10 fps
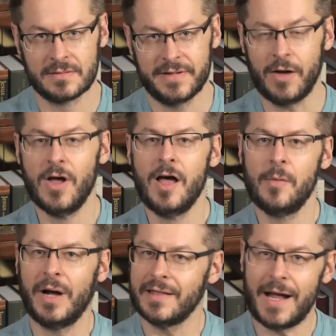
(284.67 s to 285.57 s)
Now,
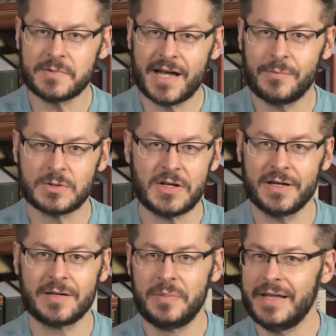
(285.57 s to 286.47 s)
my laptop was on
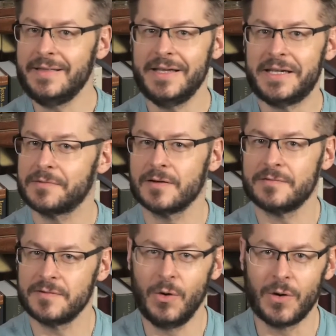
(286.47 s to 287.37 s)
a completely different
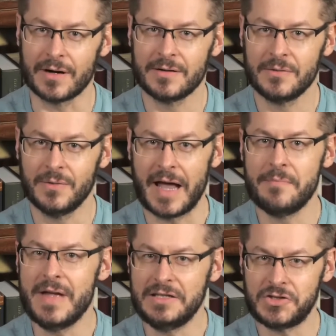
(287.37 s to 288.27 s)
floor when I
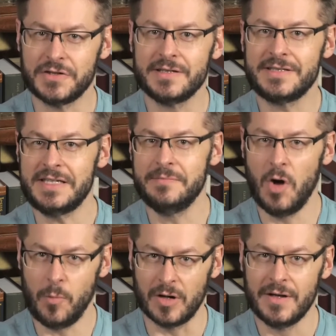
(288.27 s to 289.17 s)
mentioned
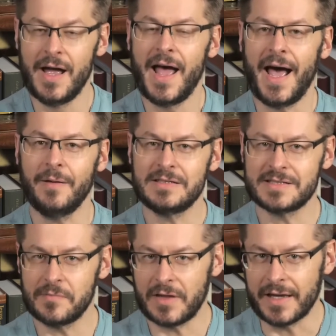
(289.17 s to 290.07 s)
T-Mobile. How did
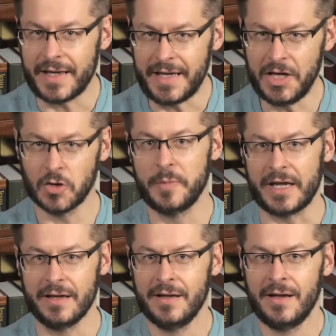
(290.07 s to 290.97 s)
something hear
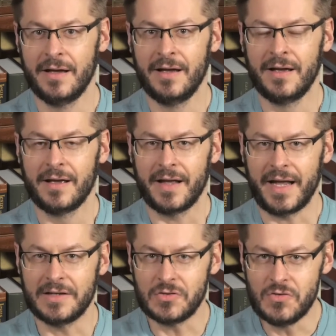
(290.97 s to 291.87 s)
me
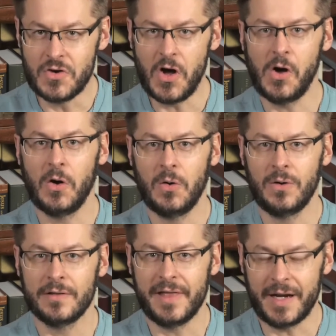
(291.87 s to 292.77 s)
and
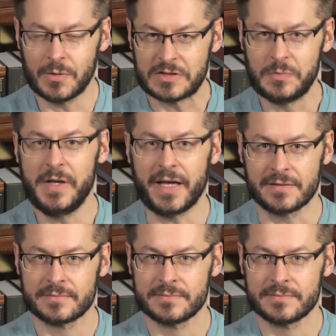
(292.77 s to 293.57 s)
know that it was me?